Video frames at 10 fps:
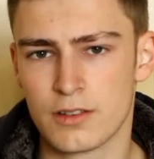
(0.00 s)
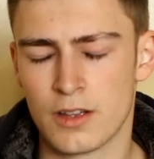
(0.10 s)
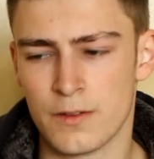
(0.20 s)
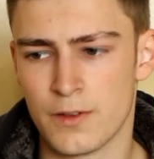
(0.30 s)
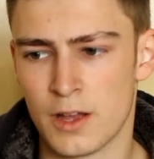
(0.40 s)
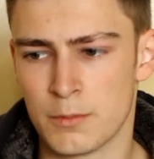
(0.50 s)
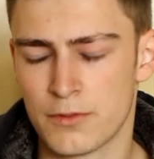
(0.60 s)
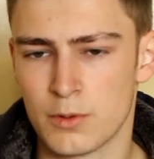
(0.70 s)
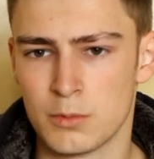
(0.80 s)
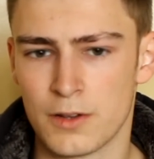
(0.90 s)
of
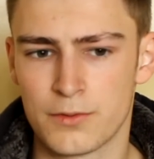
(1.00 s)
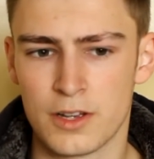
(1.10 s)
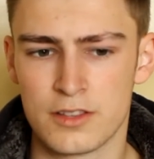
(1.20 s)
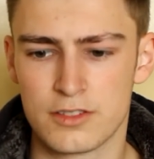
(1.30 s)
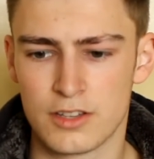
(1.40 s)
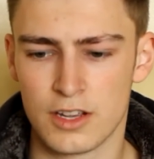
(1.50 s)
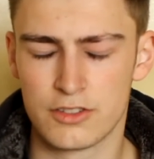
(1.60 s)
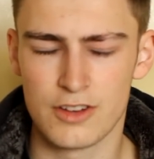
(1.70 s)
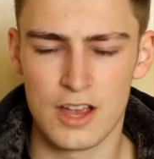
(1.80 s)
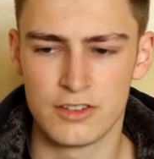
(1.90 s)
one of my friends,
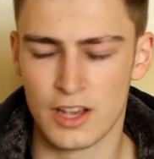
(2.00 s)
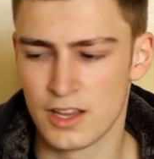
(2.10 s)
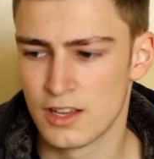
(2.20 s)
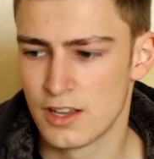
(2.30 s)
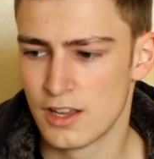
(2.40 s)
JJ.